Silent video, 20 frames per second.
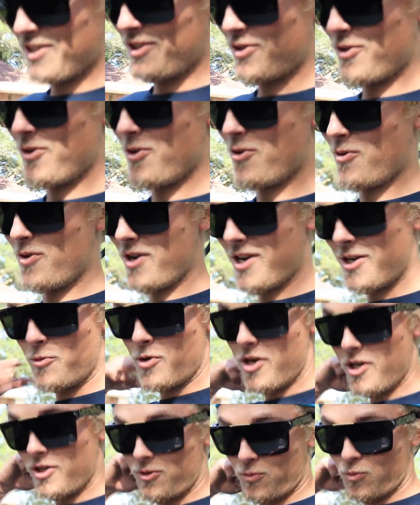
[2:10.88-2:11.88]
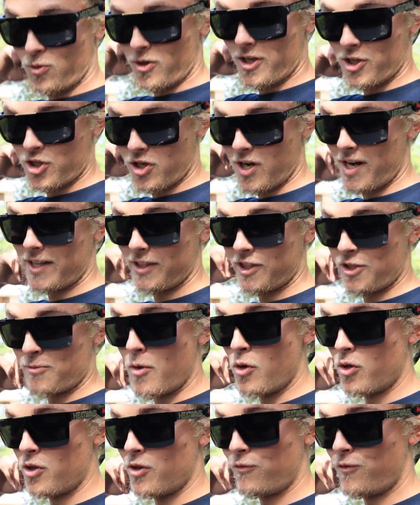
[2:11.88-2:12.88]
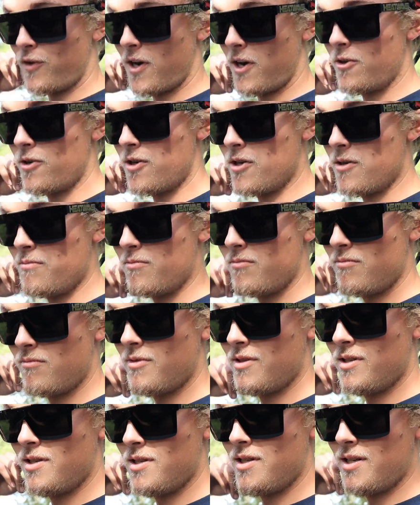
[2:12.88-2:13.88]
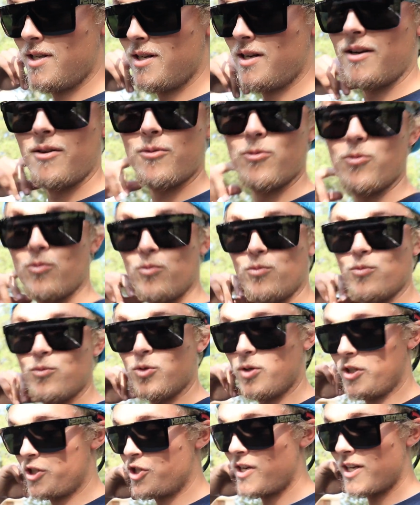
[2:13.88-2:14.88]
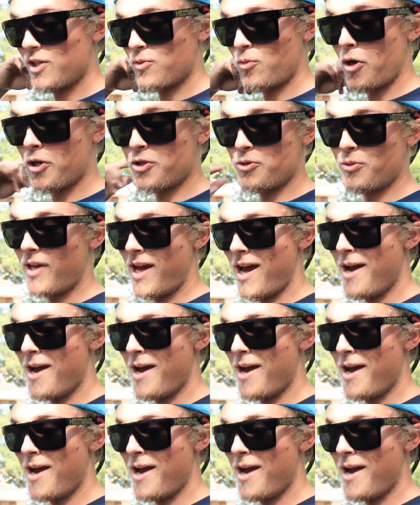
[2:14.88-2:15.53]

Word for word: So anyways, we're going to try to get this motor to fire up and we'll let you guys watch what